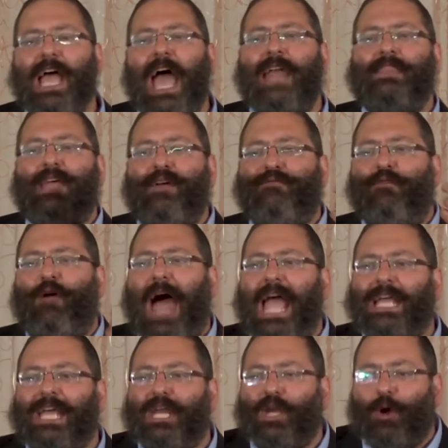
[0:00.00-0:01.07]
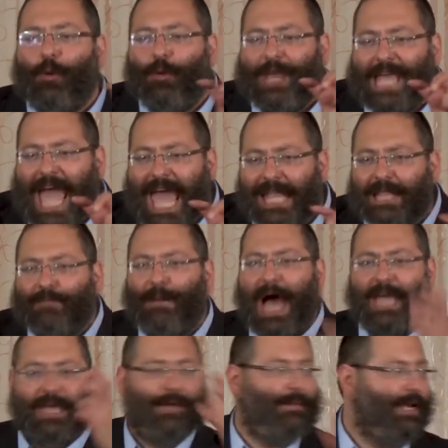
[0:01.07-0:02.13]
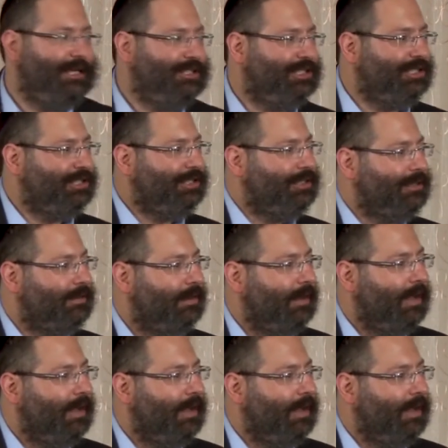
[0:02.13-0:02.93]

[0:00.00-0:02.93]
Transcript: and therefore I can create my image.